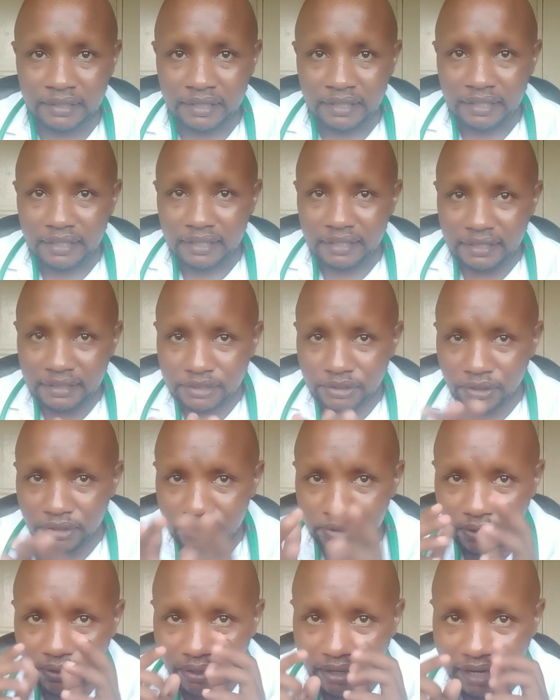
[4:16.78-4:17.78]
It's
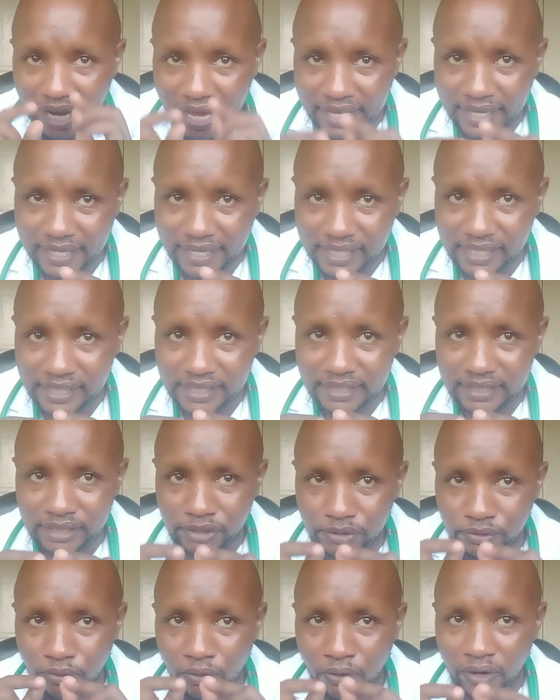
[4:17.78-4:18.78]
also likely
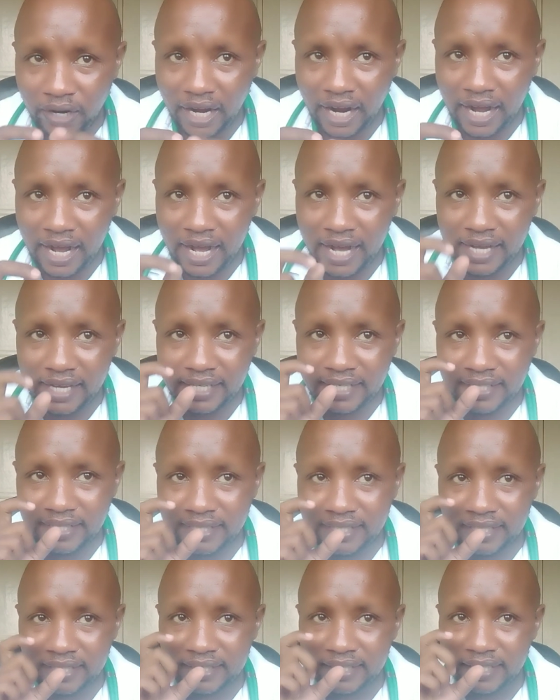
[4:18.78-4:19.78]
to occur in
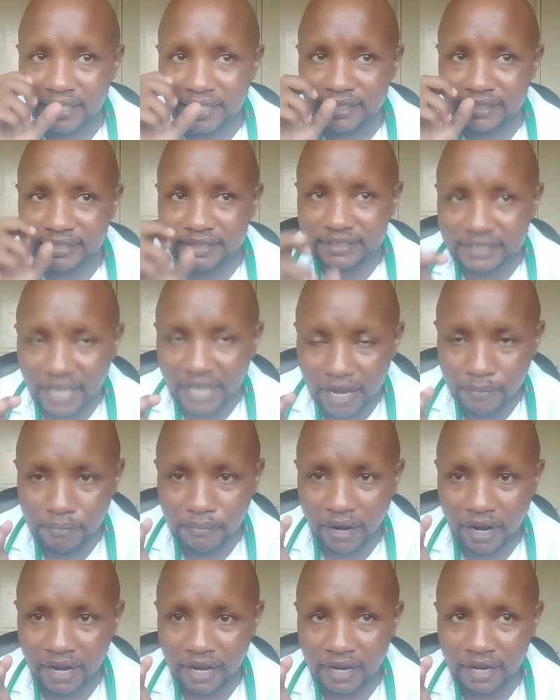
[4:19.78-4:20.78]
the
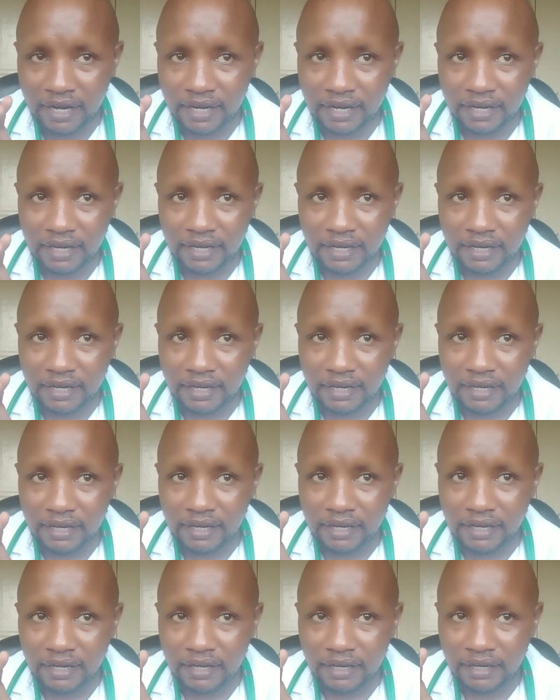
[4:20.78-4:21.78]
summer.
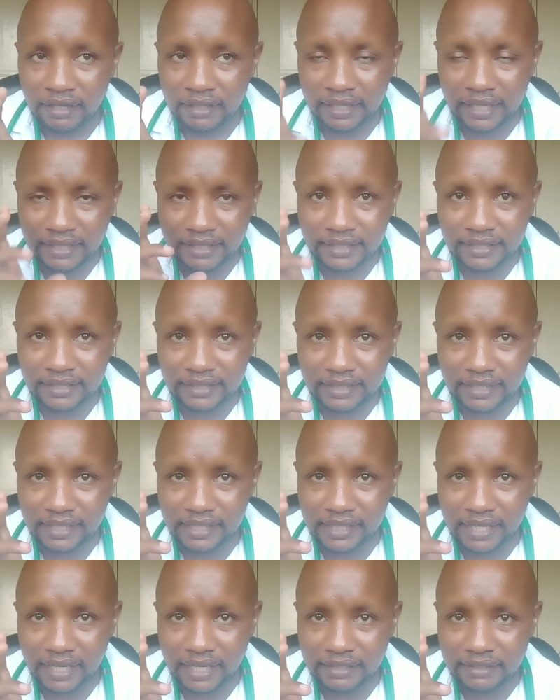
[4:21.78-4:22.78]
Get this
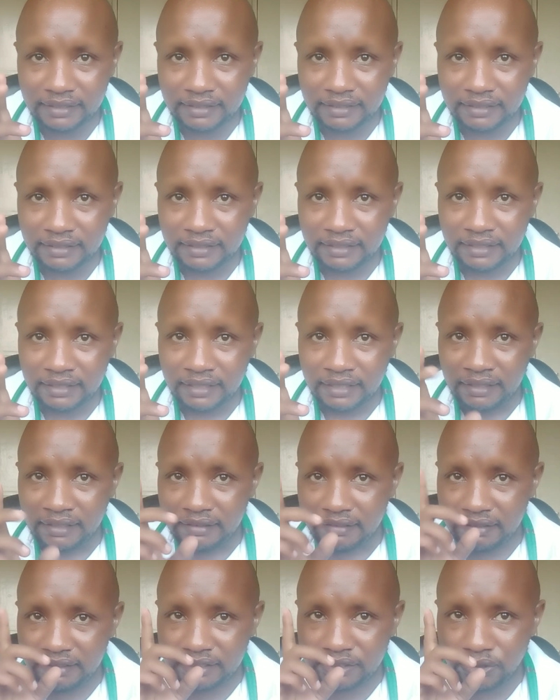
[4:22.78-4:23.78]
clearly.
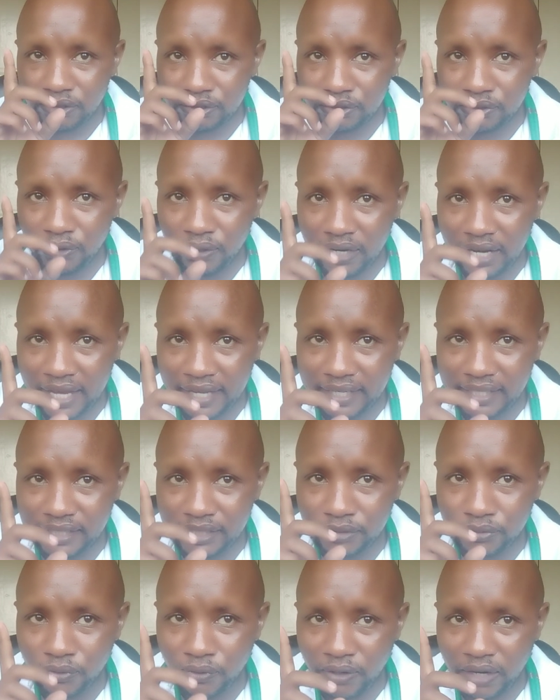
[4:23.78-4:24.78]
It's also likely
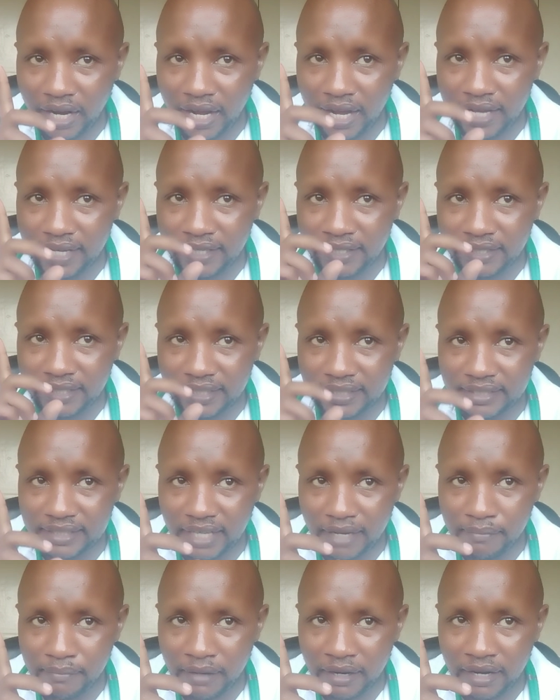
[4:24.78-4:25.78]
to occur in the
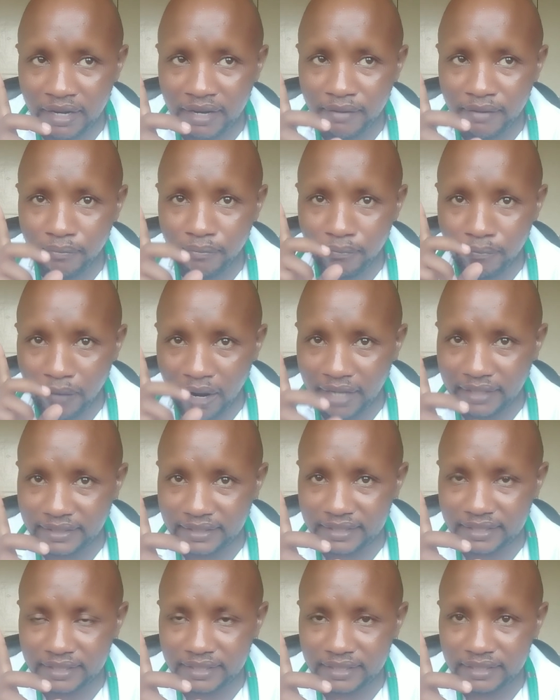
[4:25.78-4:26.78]
summer
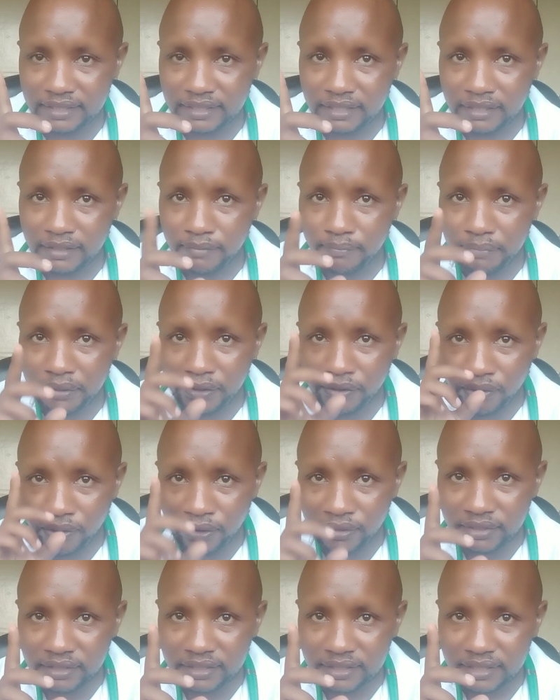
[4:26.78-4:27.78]
months
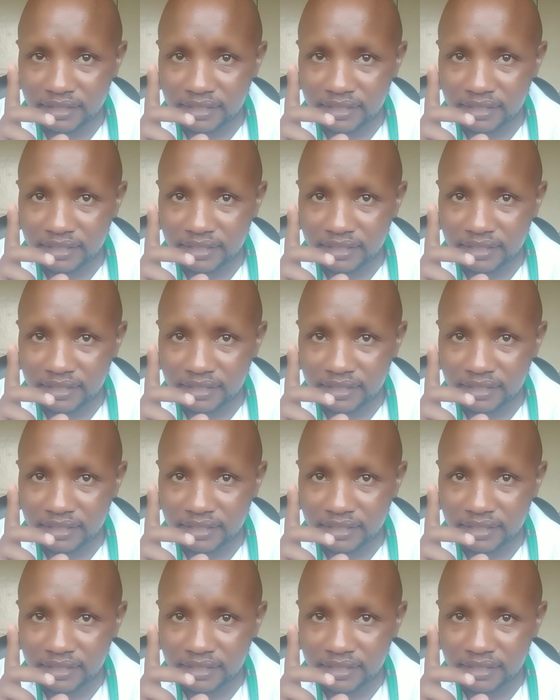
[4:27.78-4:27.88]
because